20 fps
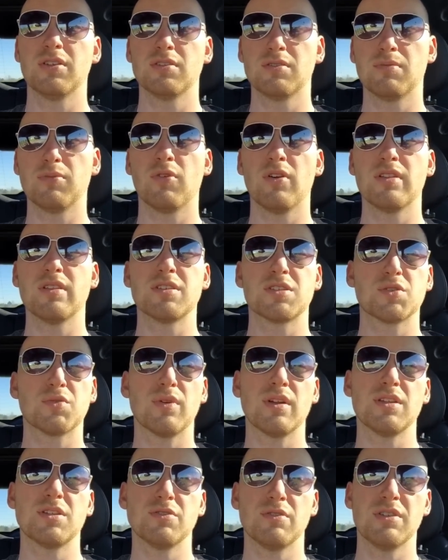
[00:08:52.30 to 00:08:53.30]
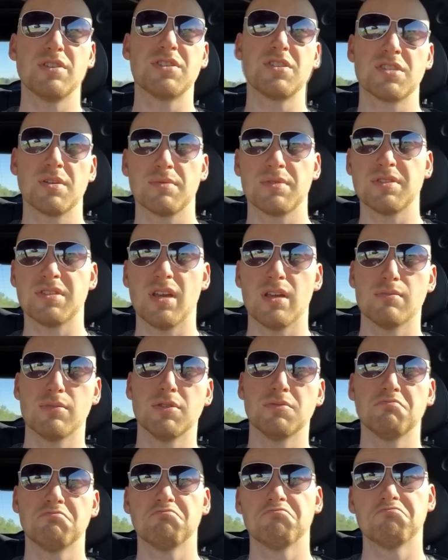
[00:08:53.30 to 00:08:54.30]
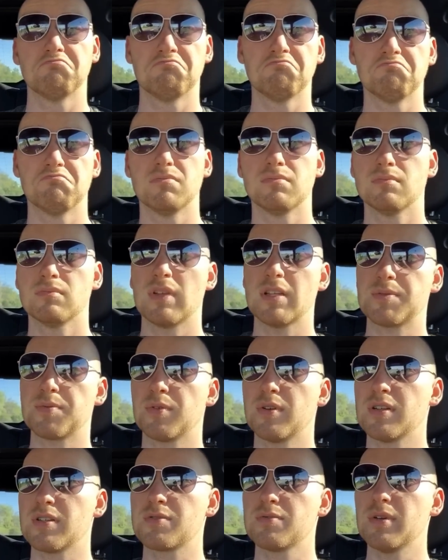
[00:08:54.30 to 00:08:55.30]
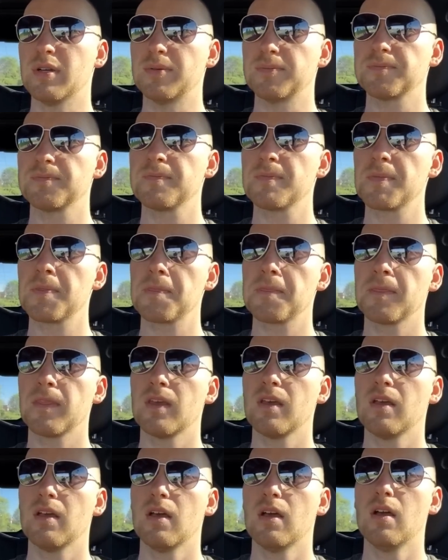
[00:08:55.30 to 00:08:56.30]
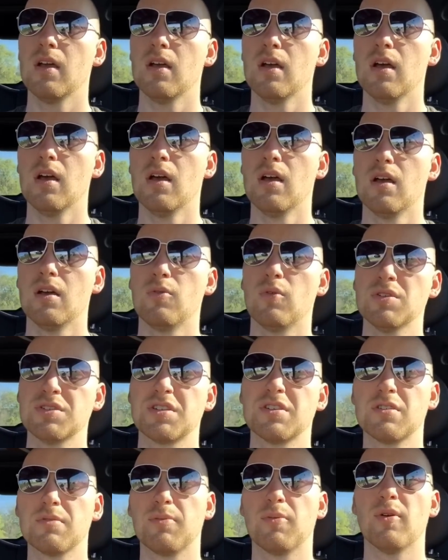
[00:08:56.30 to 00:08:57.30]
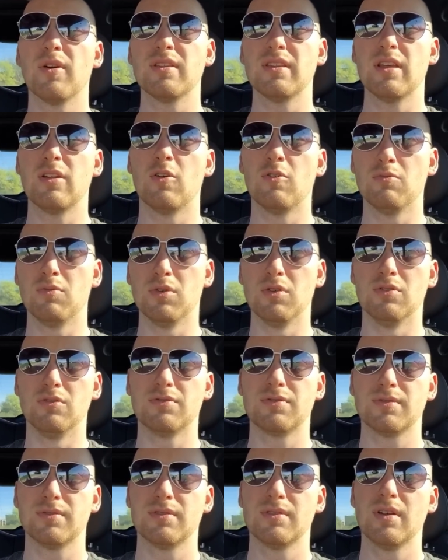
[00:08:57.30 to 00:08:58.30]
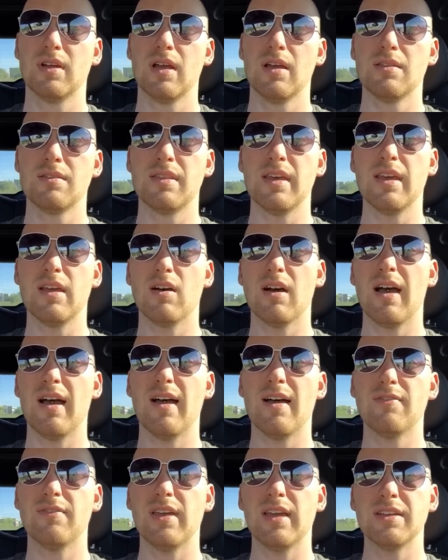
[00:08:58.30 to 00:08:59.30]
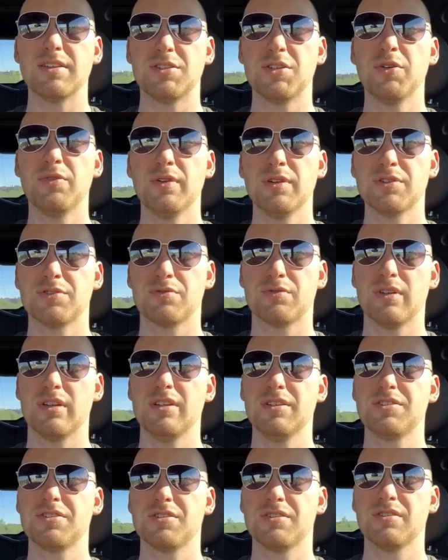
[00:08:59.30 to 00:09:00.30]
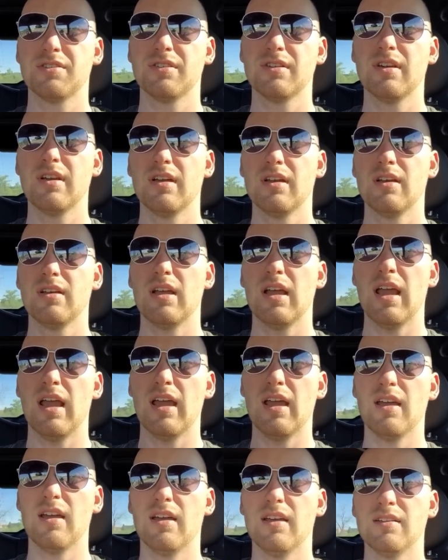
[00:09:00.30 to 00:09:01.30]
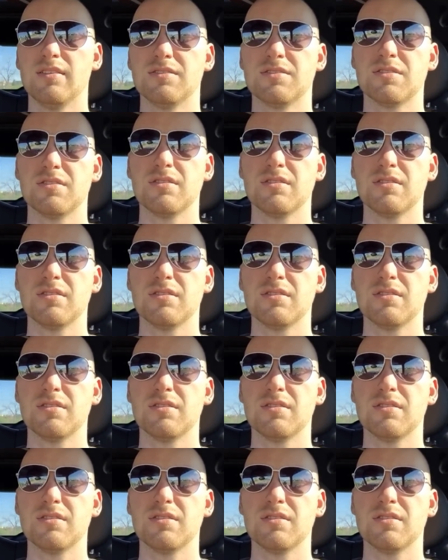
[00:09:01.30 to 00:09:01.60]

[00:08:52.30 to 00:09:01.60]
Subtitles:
deploy this 22 inches up the table. That's pretty sweet. Once they're deployed, they don't move. They have a 2-inch reach, and